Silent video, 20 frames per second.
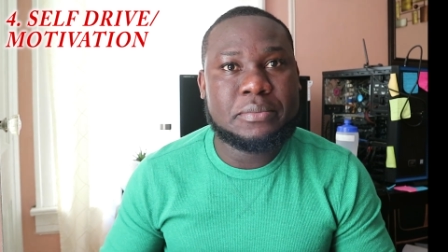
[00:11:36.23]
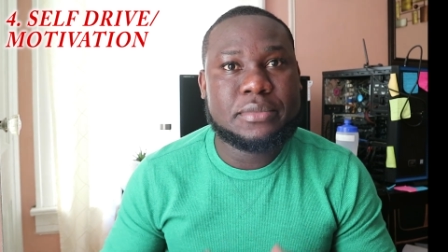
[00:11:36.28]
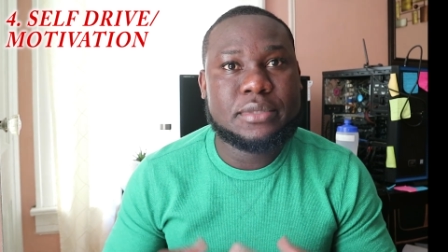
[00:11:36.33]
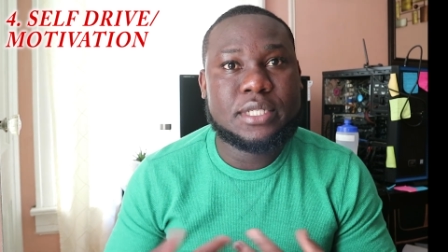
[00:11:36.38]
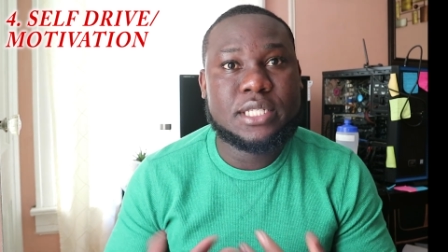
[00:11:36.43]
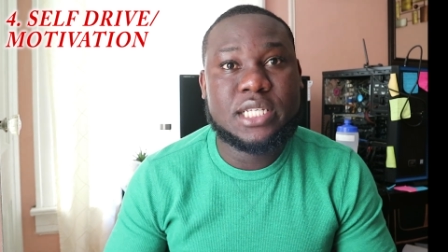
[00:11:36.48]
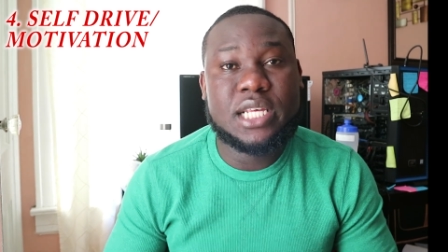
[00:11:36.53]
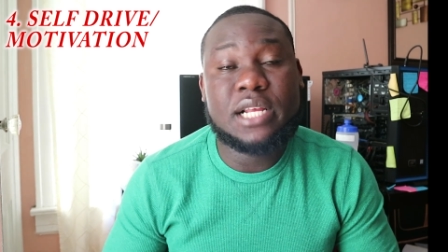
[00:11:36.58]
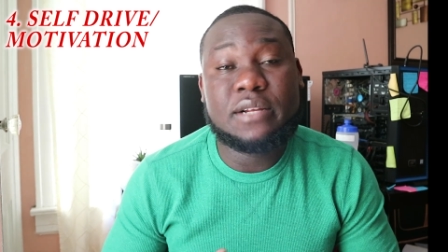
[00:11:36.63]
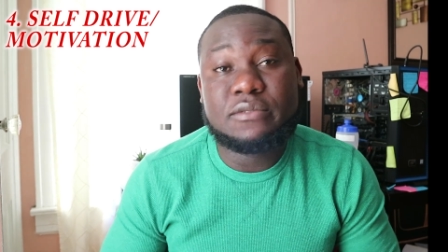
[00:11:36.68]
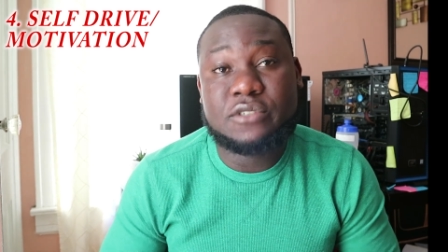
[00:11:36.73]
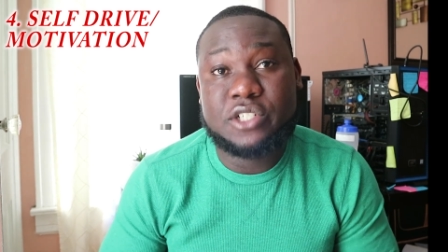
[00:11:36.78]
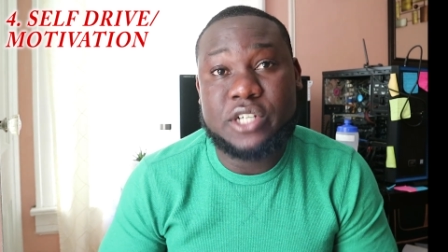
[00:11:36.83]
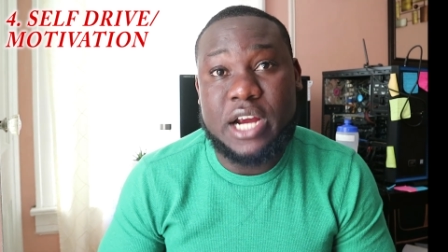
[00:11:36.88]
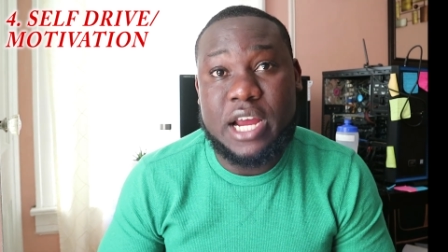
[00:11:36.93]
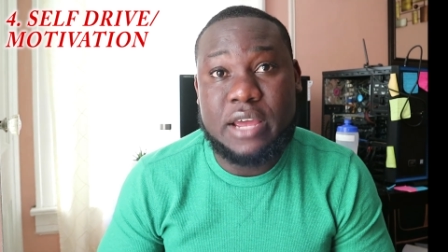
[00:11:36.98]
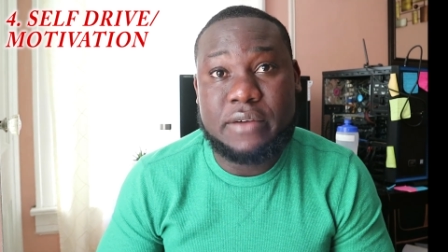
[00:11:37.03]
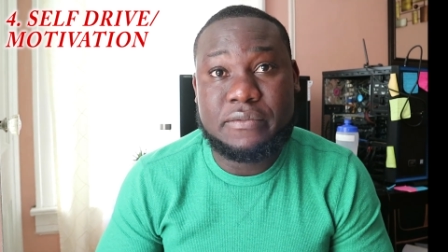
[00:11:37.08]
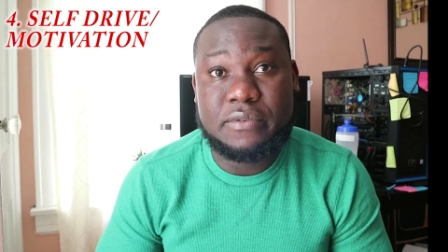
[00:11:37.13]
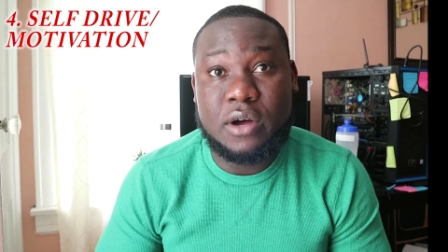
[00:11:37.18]

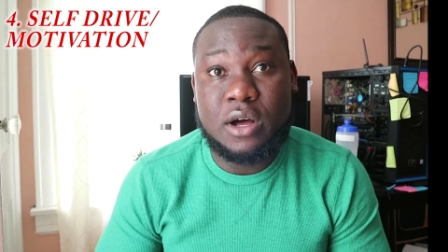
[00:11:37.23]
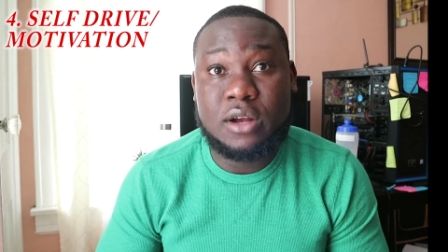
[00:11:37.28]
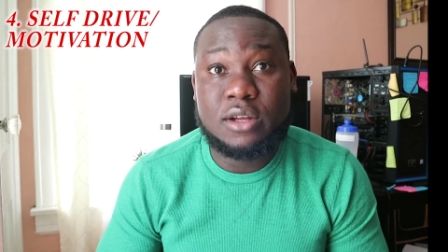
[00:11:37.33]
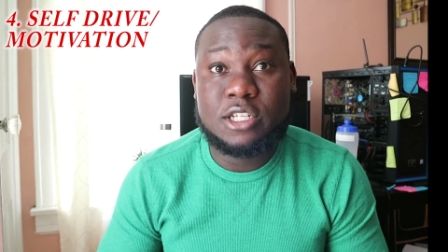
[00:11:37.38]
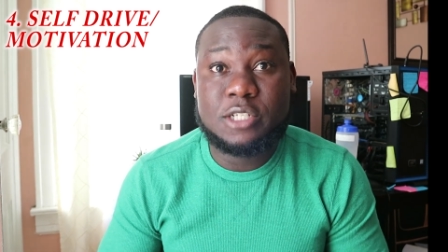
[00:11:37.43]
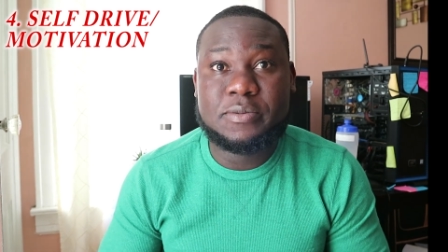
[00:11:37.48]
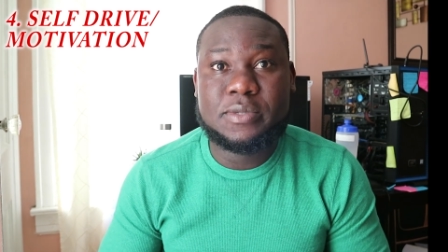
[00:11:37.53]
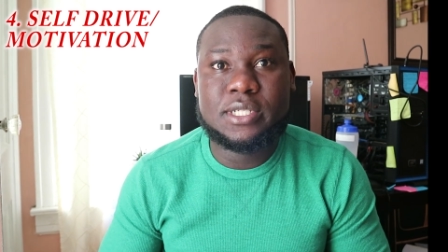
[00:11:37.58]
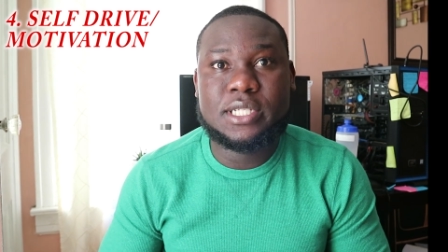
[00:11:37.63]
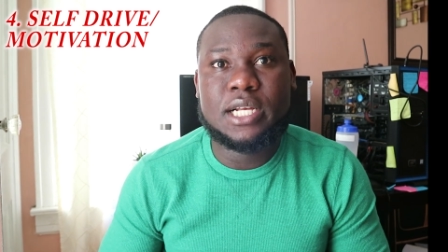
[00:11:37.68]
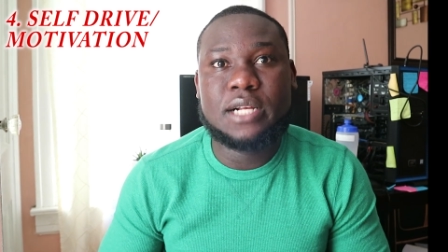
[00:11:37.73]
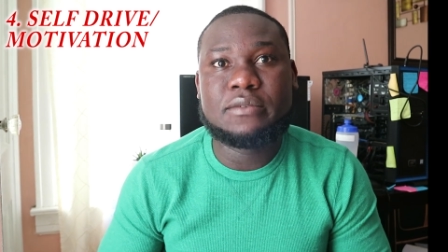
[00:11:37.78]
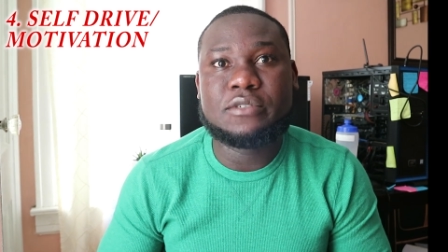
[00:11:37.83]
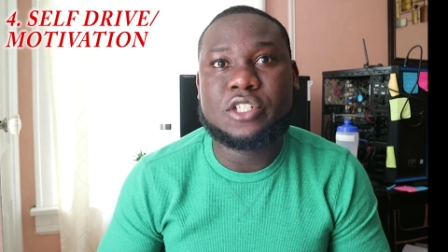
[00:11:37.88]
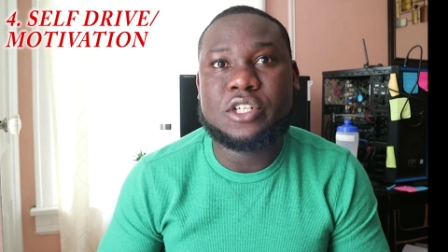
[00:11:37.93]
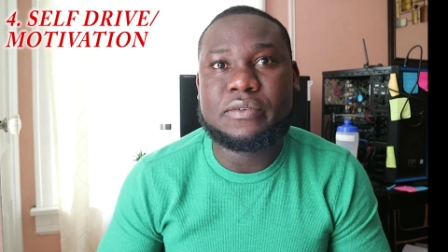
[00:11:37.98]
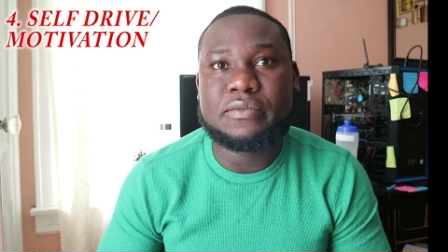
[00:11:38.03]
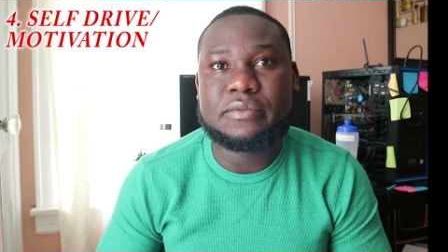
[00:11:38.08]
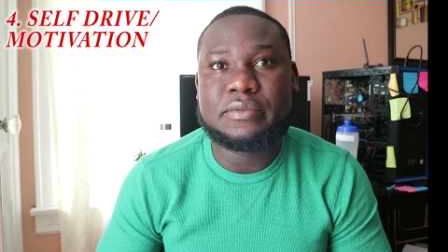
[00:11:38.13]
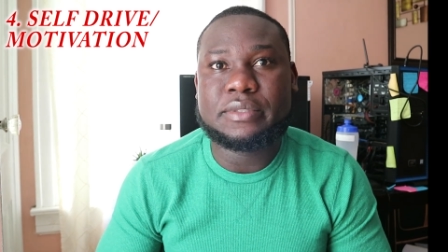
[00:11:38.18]
self-drive. Always be
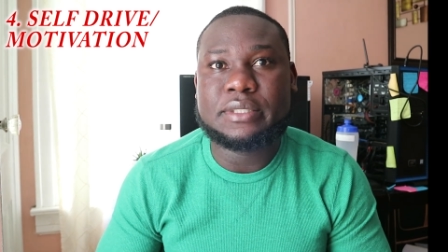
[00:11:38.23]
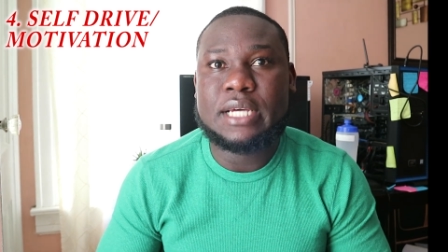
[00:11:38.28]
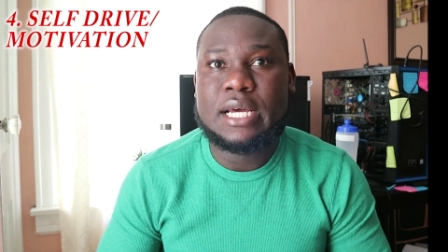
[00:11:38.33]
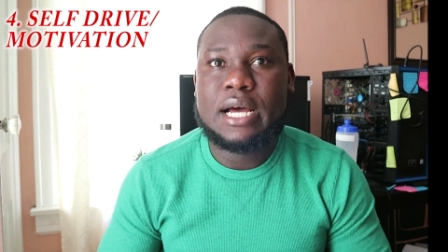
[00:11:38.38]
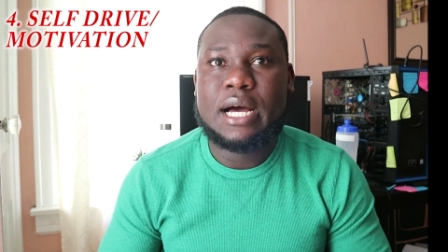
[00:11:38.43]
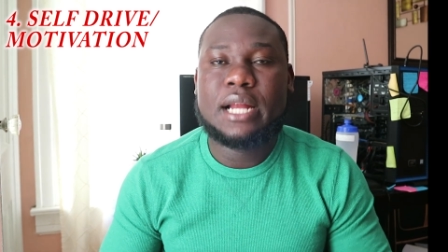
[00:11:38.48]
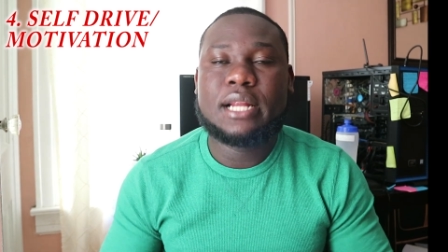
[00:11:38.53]
self-driven.